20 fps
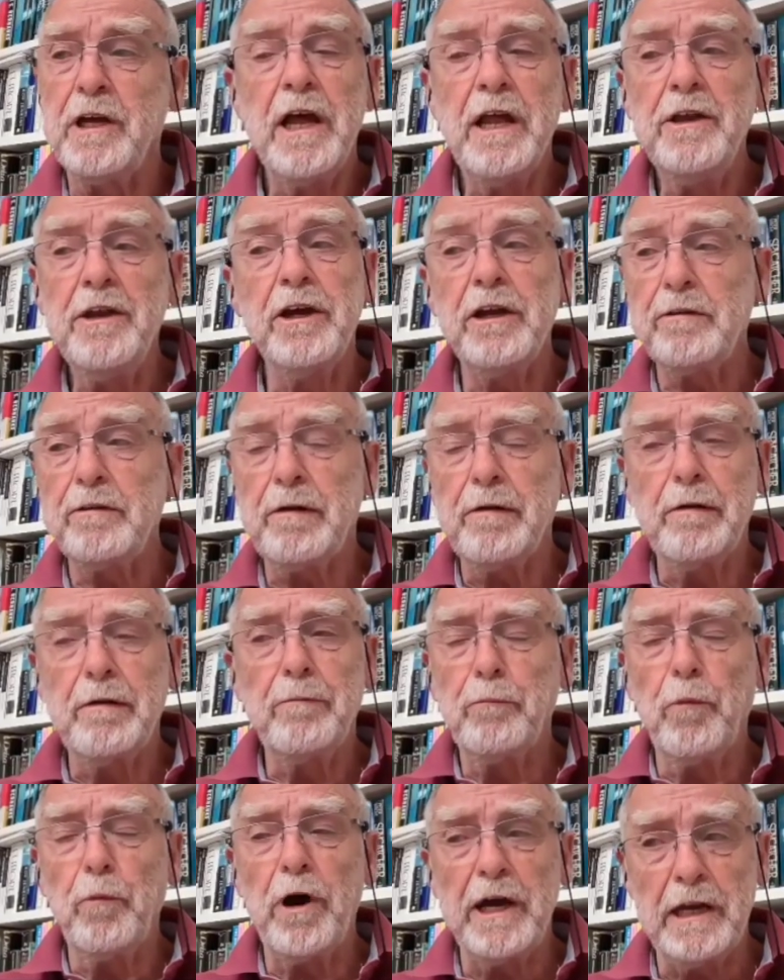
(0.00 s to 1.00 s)
not
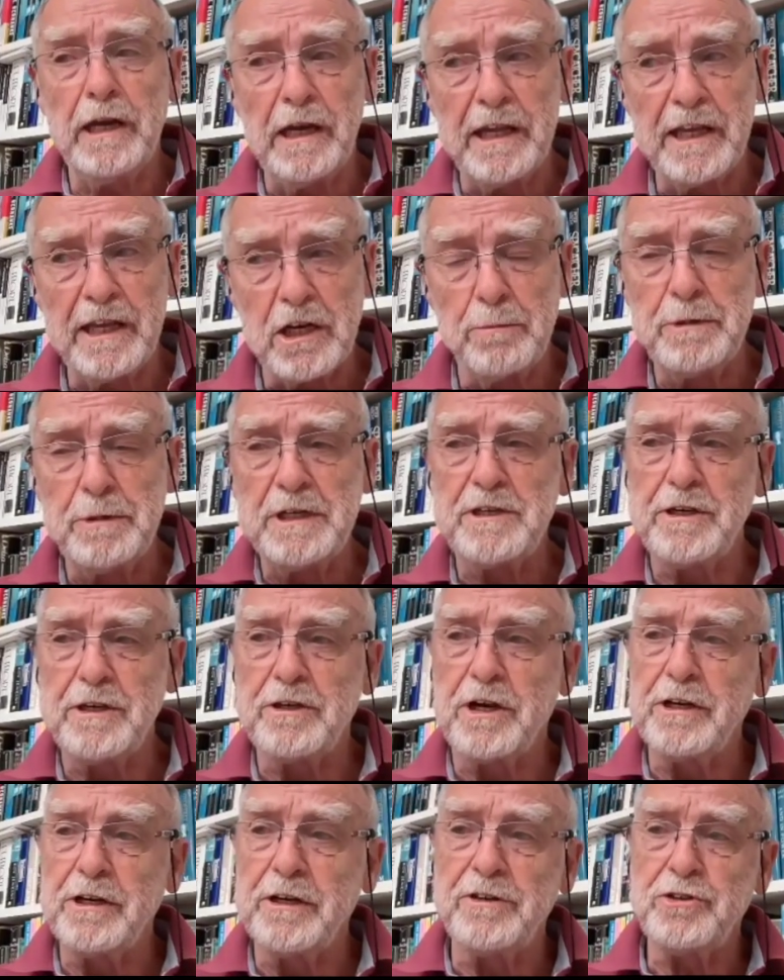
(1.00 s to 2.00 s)
widely commented
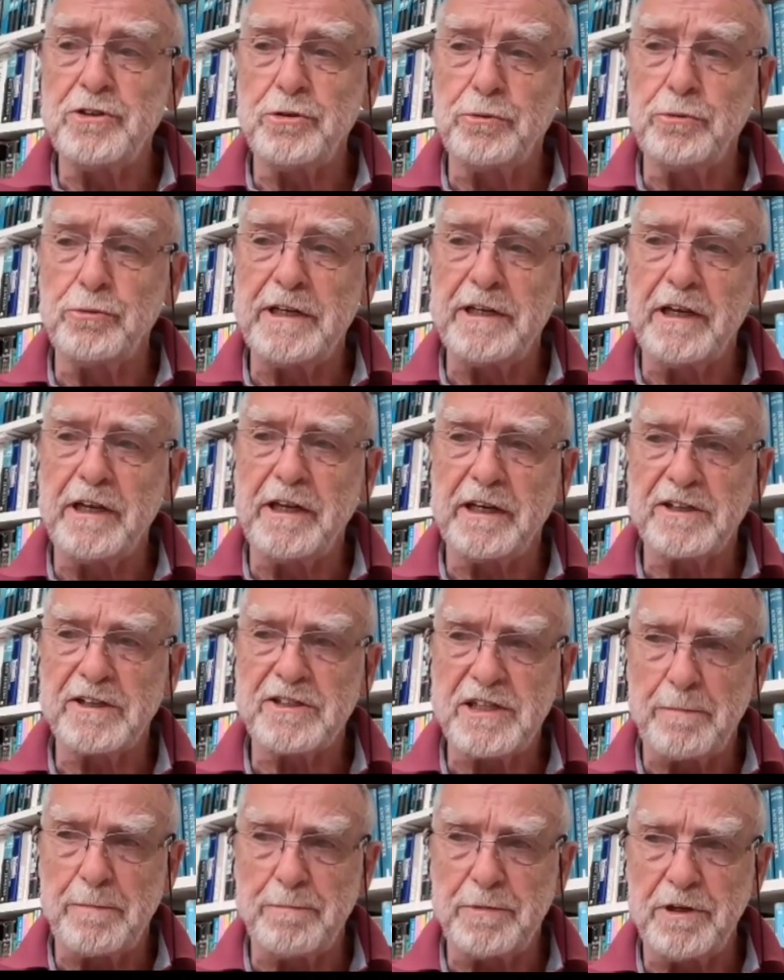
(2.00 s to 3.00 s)
on and too readily
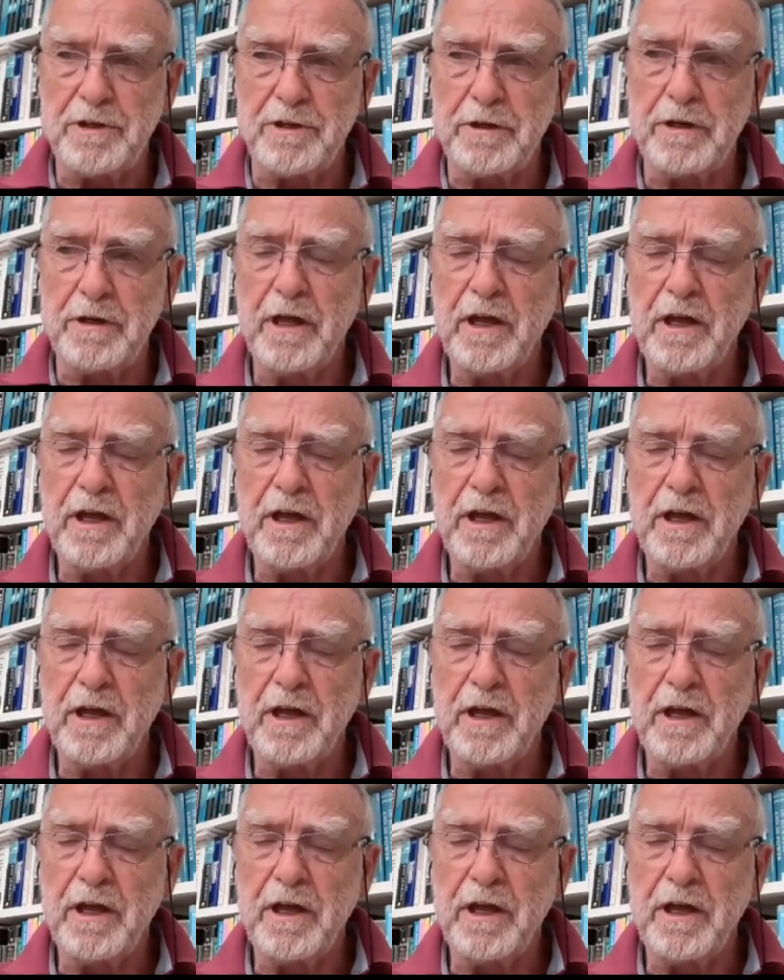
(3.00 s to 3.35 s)
accepted,